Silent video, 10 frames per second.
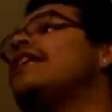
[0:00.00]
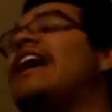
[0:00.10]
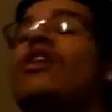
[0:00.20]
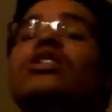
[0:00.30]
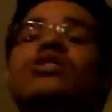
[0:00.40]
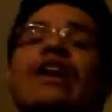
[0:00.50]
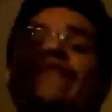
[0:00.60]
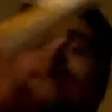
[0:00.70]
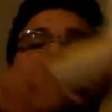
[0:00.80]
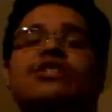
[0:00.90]
And I also
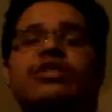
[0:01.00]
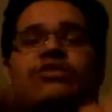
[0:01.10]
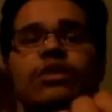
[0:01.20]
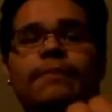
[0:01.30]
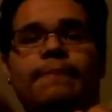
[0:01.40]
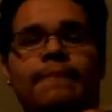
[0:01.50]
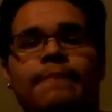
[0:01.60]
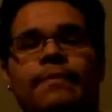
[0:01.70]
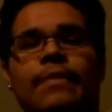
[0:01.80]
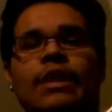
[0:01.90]
have this District one
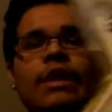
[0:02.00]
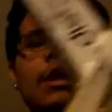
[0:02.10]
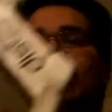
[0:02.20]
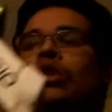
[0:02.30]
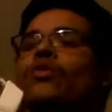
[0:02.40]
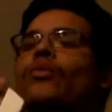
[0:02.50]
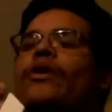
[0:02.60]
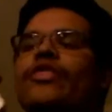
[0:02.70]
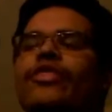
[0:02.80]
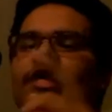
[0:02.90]

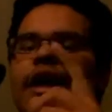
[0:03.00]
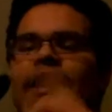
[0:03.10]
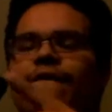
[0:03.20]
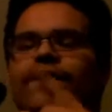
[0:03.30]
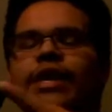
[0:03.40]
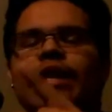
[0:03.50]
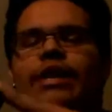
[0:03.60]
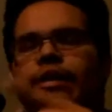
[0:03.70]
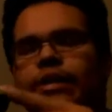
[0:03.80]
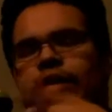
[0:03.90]
with
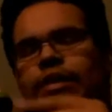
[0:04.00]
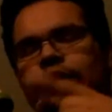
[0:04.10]
NB